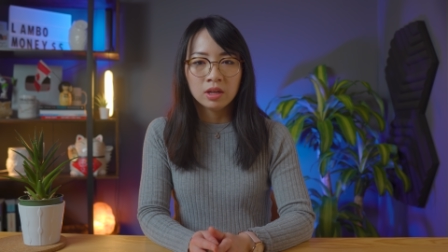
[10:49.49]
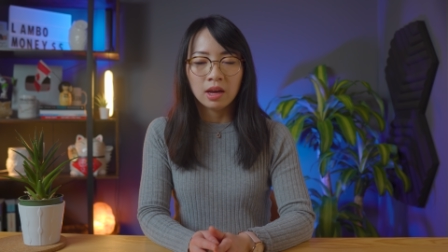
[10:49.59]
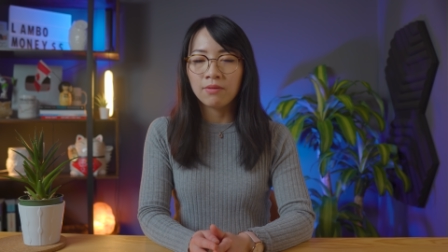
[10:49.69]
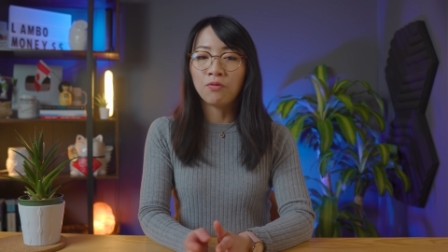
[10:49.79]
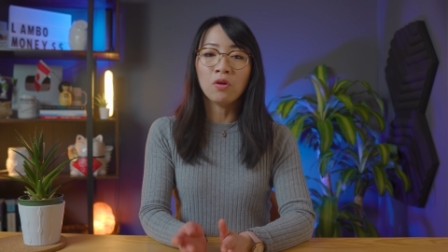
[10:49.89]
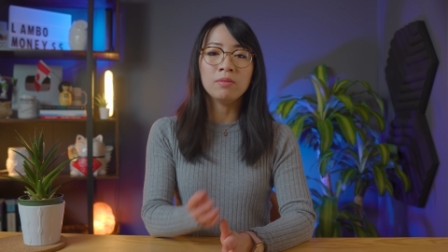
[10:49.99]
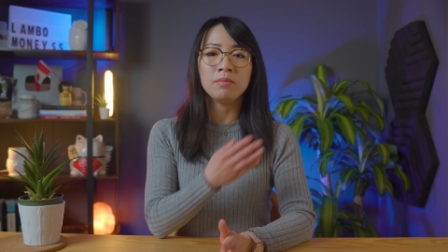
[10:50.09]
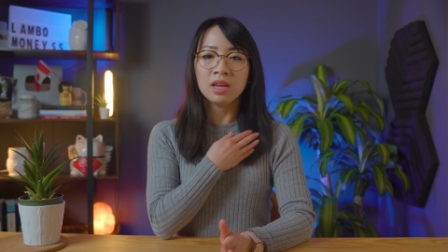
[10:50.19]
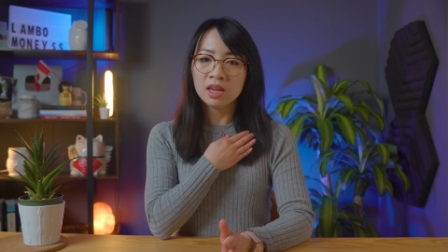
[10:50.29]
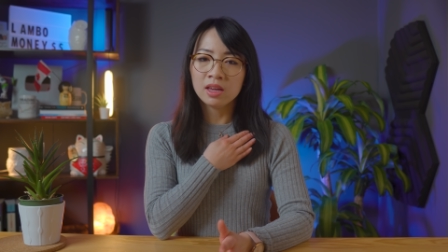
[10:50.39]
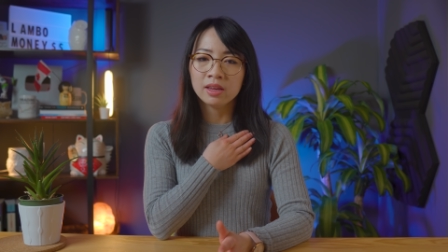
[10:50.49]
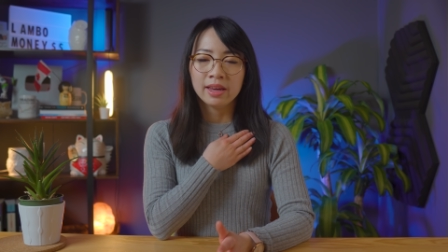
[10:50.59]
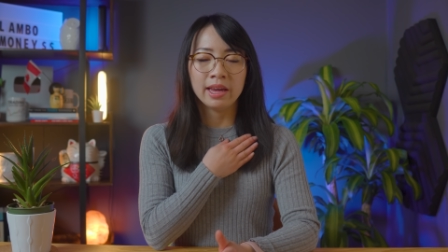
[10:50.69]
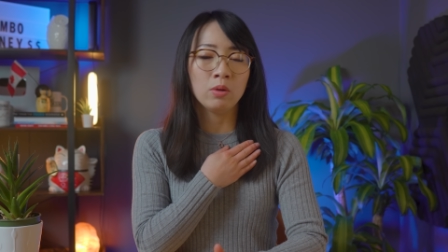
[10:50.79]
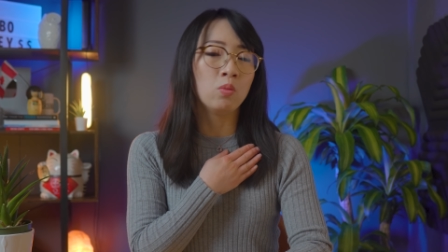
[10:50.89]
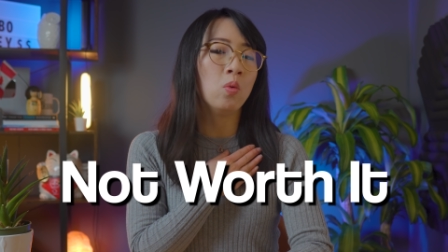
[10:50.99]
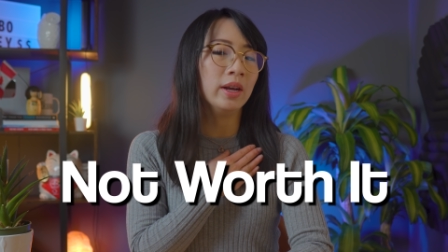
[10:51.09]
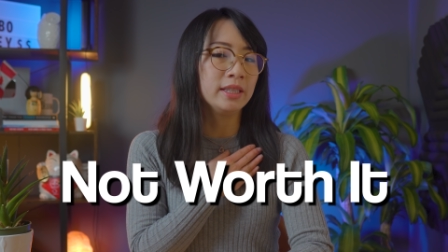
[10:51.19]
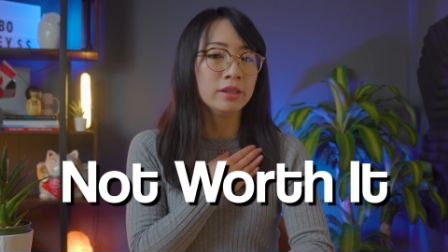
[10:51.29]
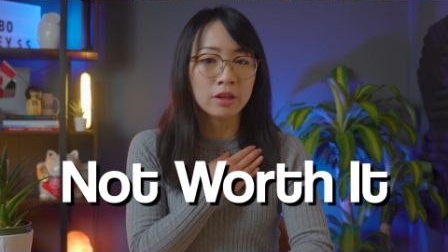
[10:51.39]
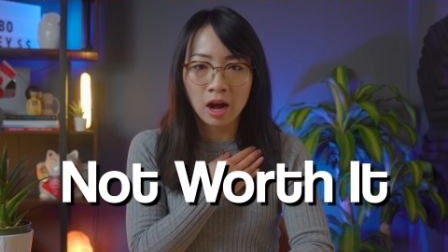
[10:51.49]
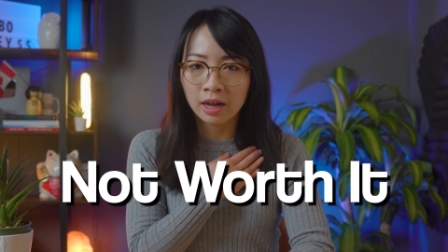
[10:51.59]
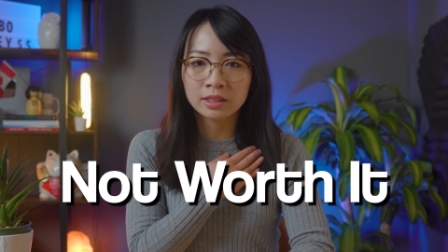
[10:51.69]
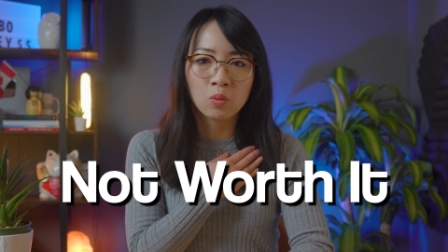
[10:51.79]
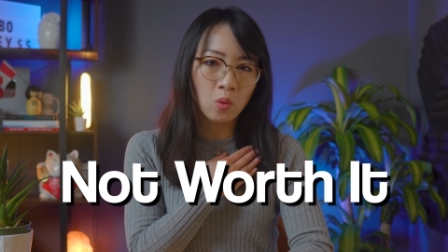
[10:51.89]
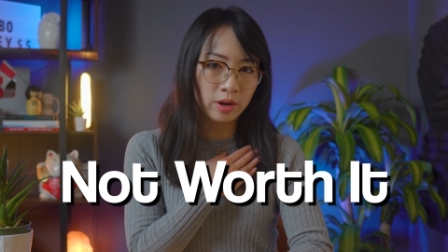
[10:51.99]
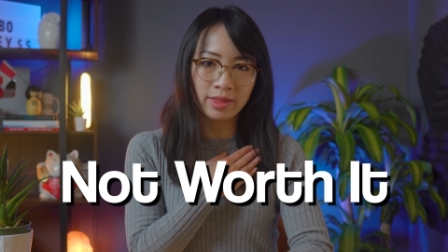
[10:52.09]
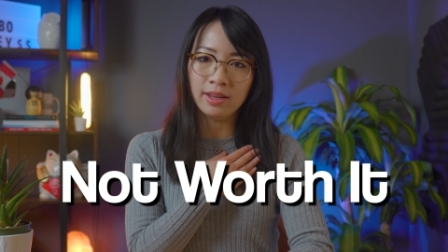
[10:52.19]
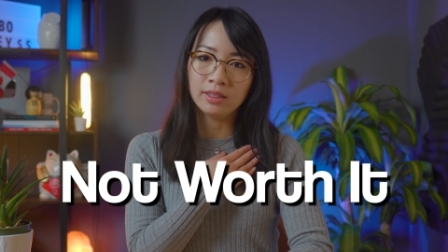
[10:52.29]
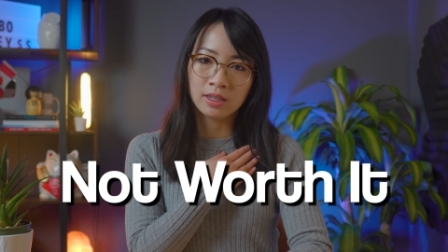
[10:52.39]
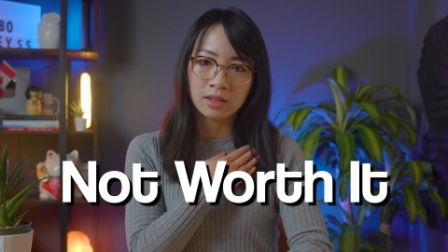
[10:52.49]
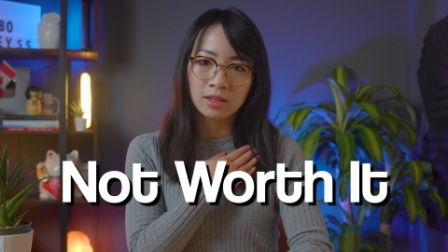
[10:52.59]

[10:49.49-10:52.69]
And for me, it was not worth it.